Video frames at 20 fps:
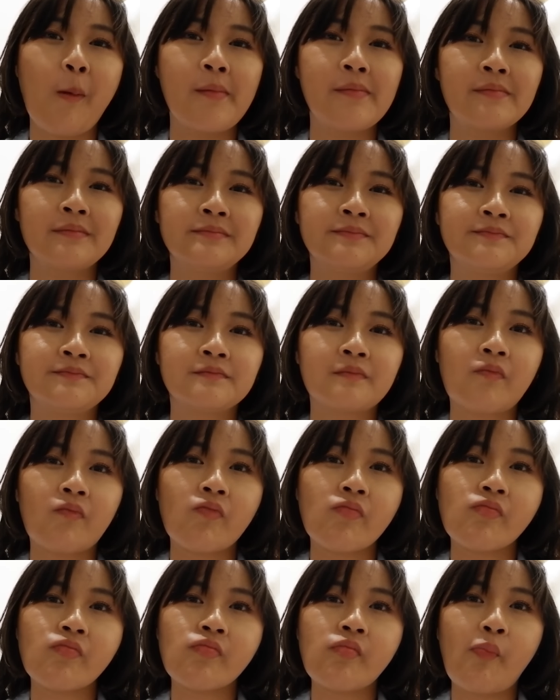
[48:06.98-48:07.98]
It was
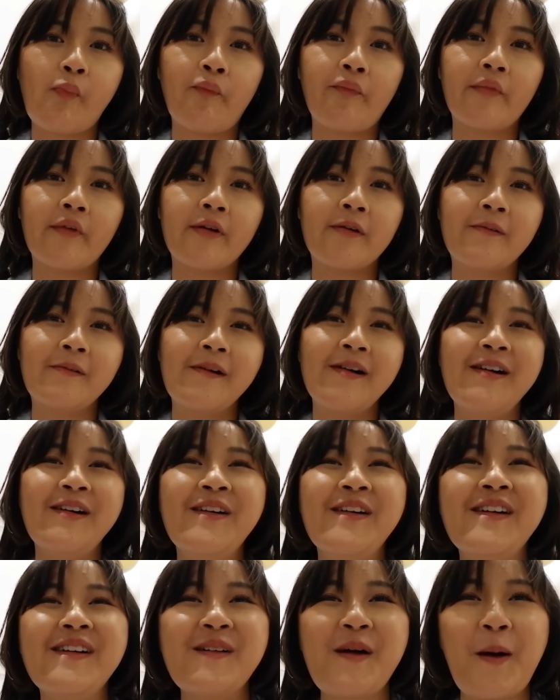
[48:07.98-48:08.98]
the seventh
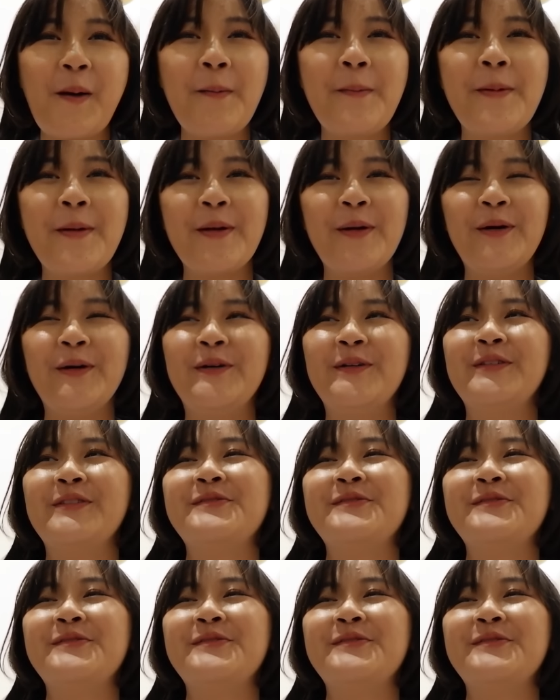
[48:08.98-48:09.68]
one. no.